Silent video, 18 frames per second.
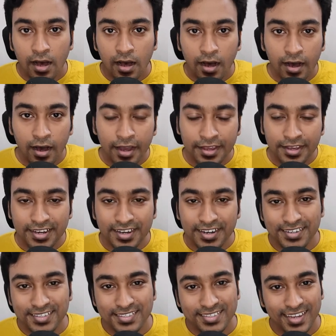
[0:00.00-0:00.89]
Hi
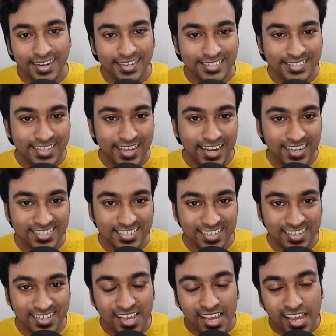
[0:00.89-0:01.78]
guys, it's Alston.
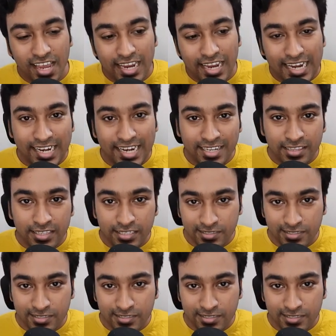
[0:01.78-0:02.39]
In this